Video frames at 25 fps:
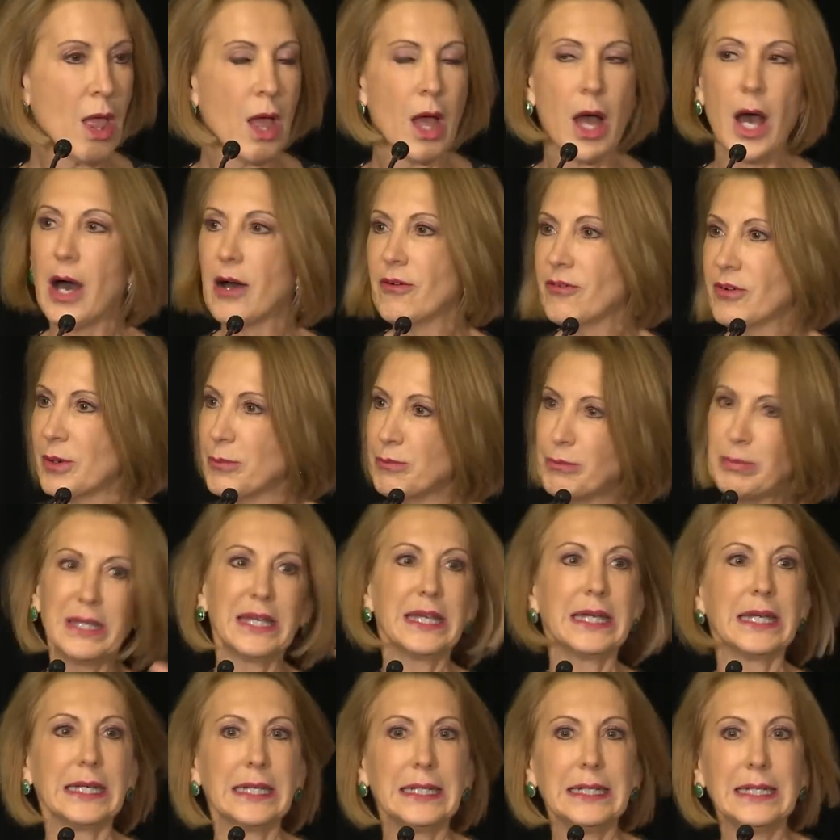of a
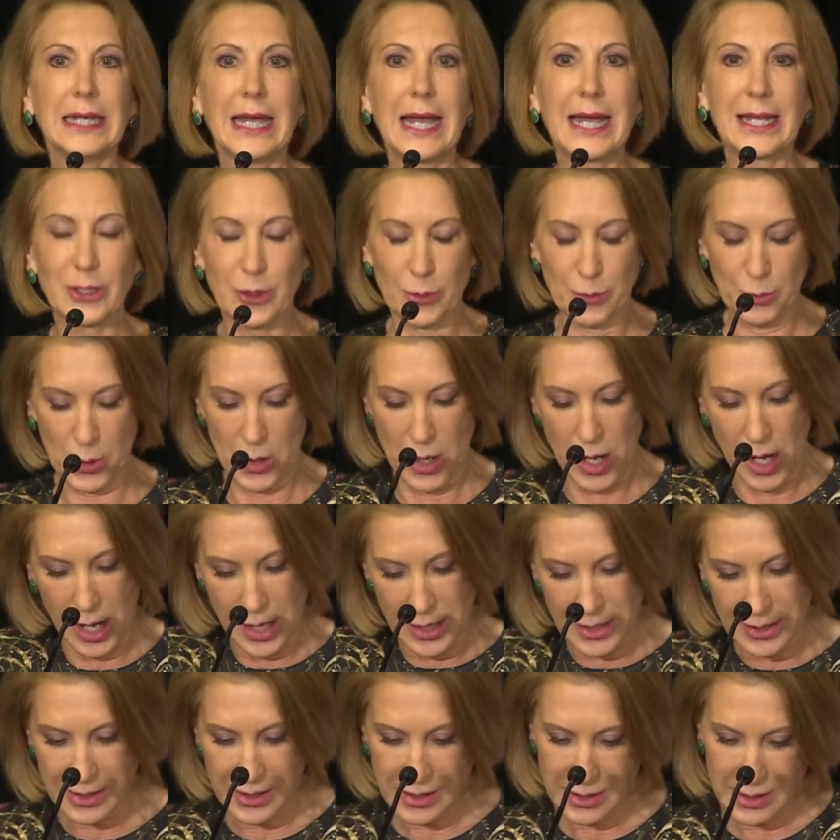big
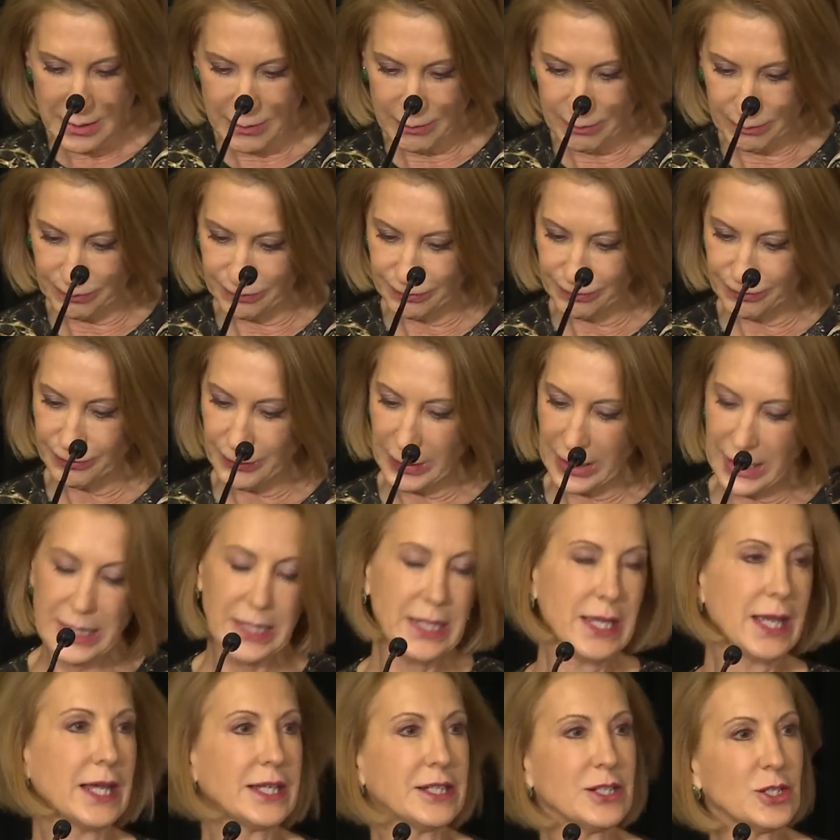enterprise.
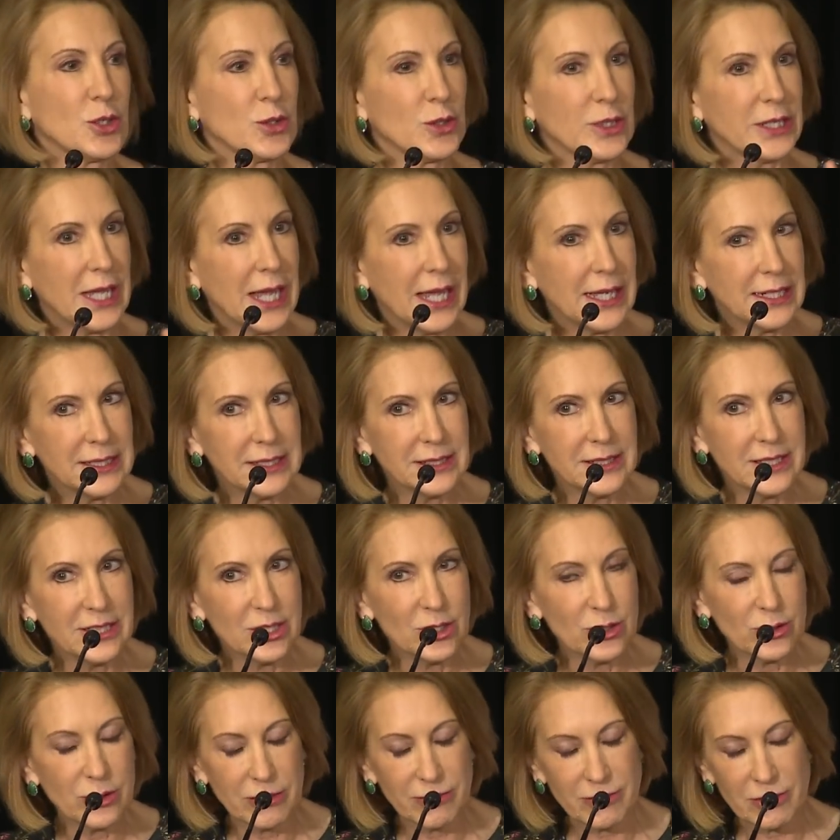He had created the
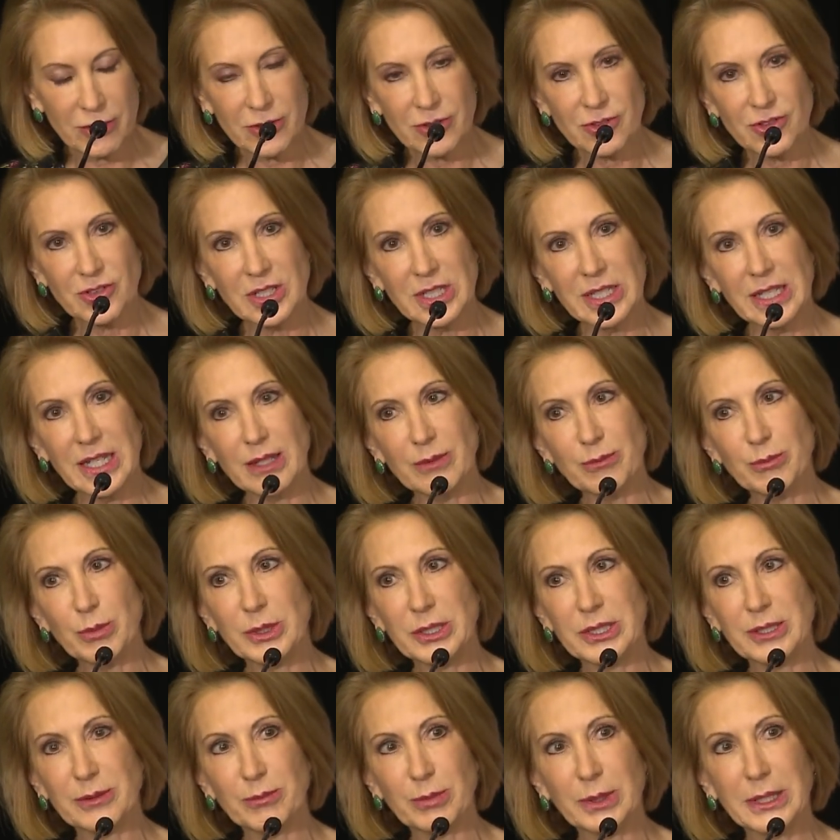universe. He had
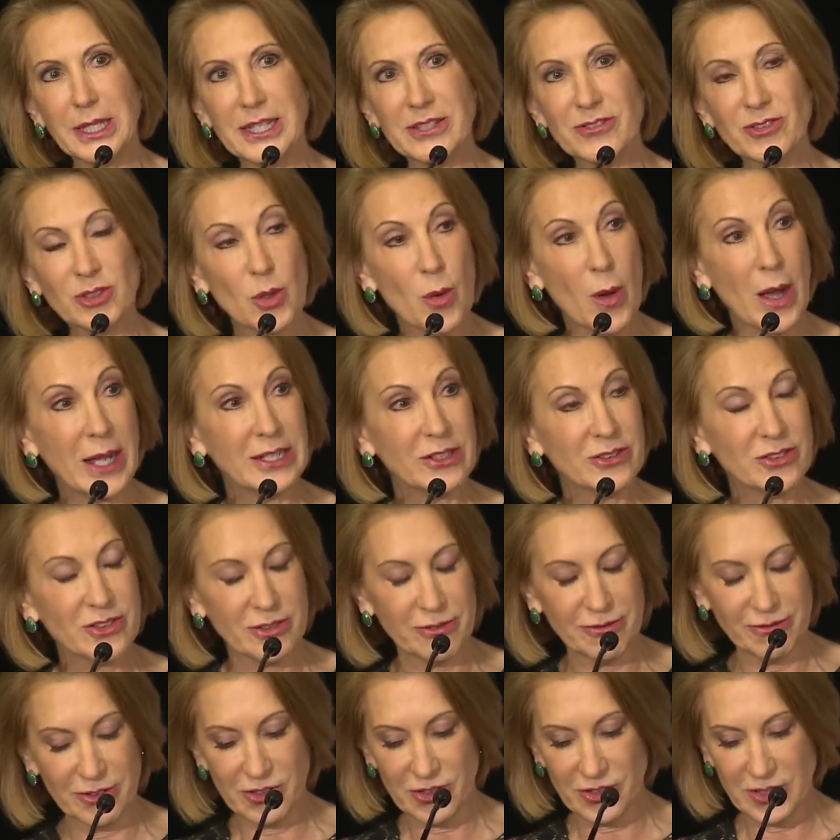put in place quite a
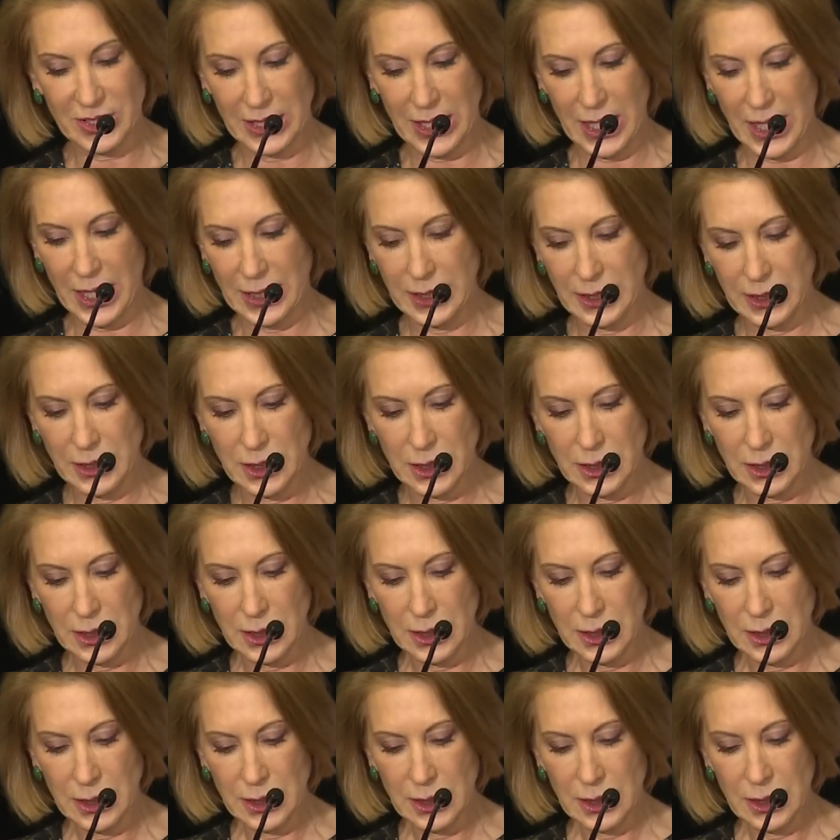sophisticated
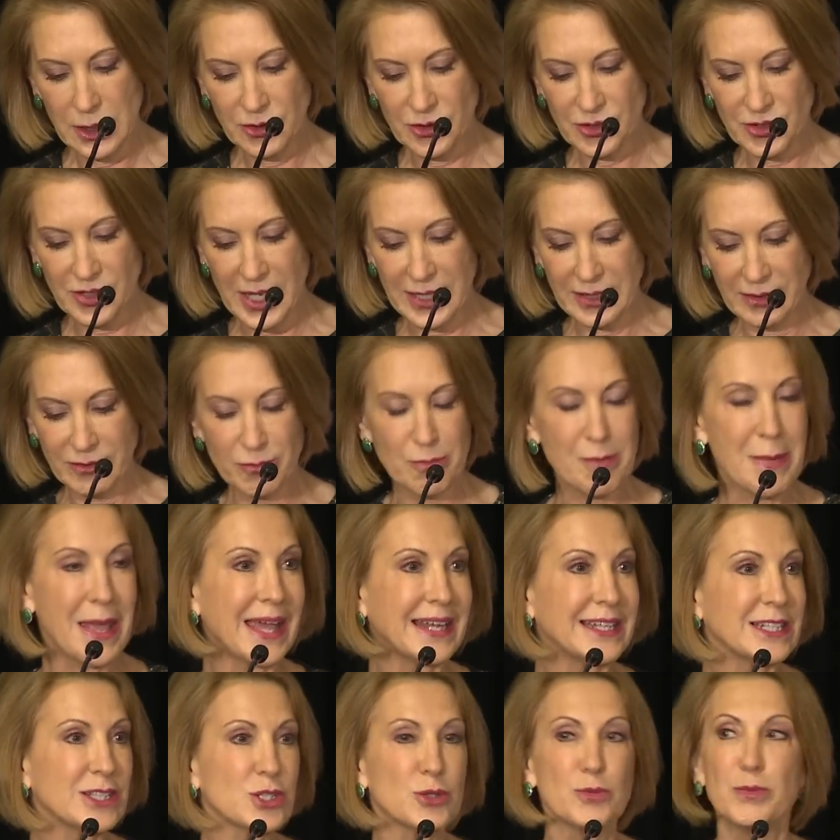set of
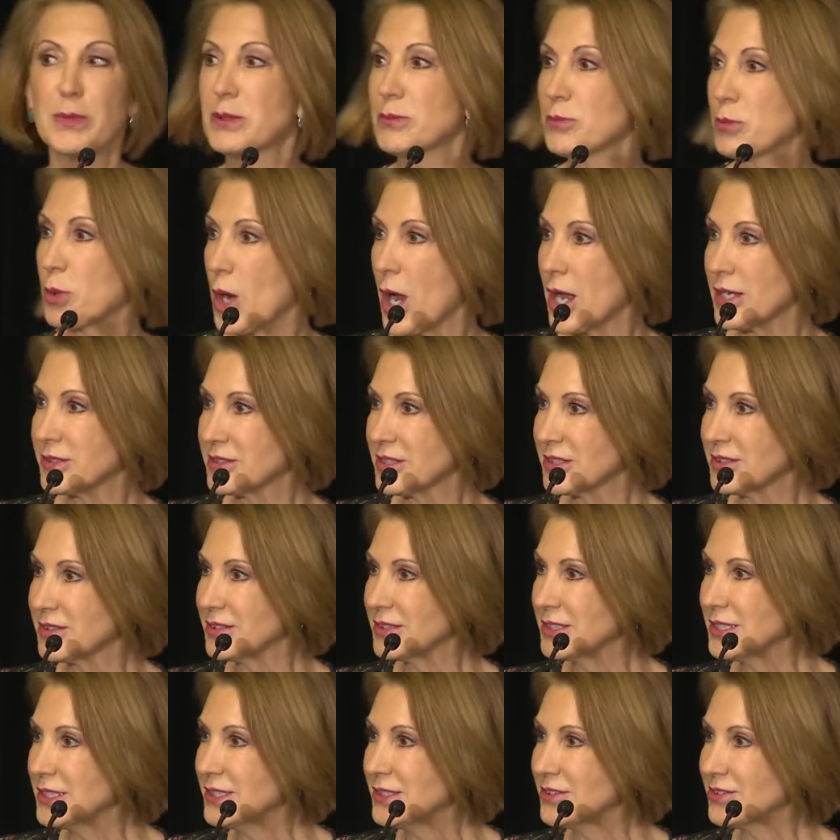management
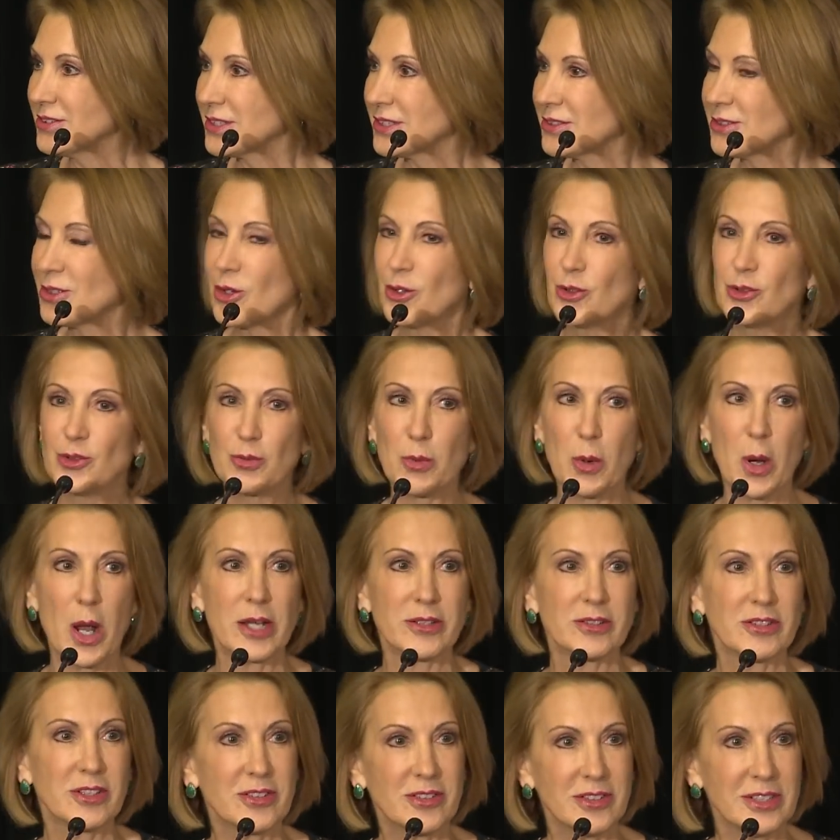processes, and those
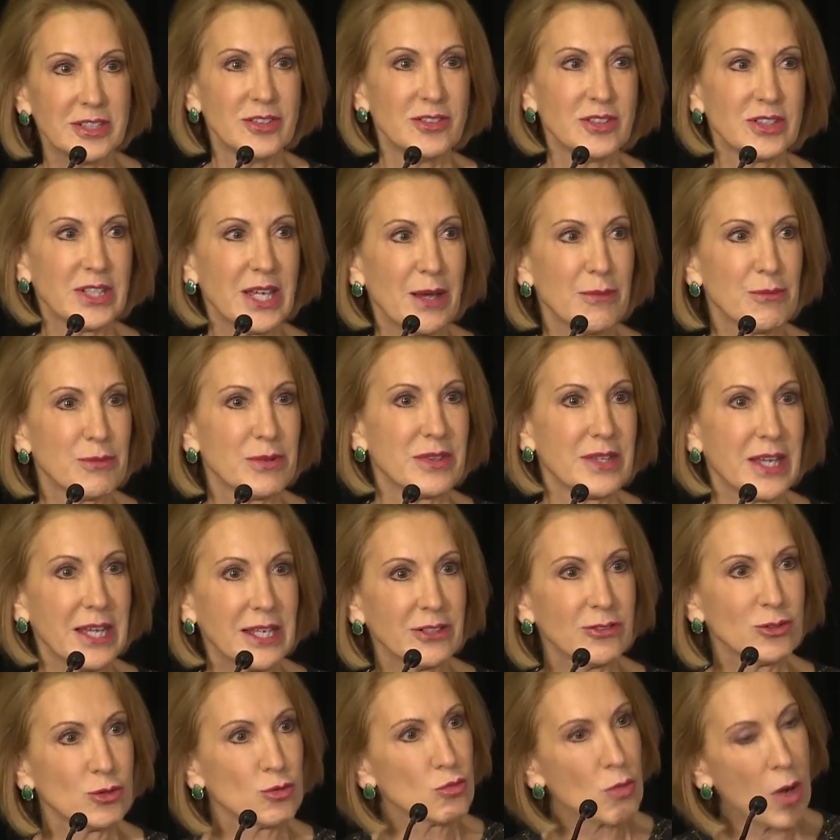processes kept
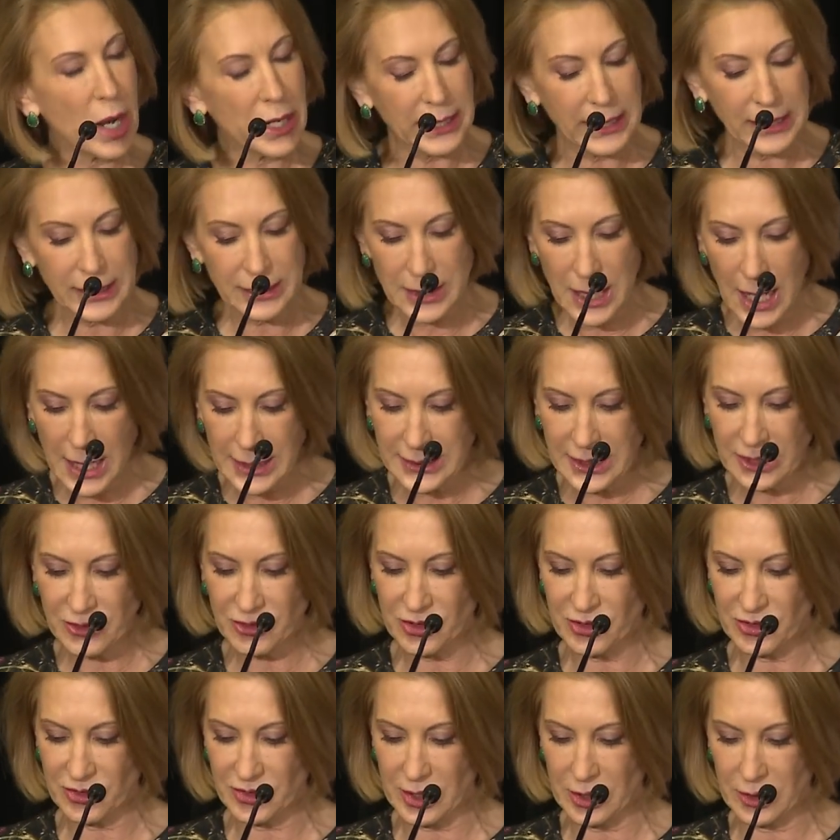things running, not
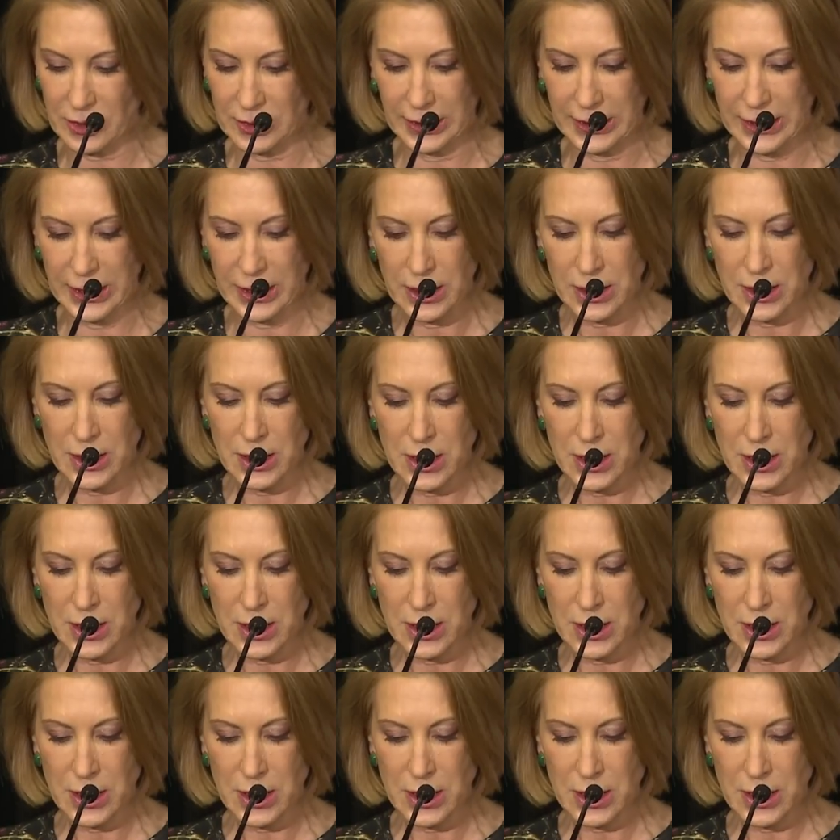necessarily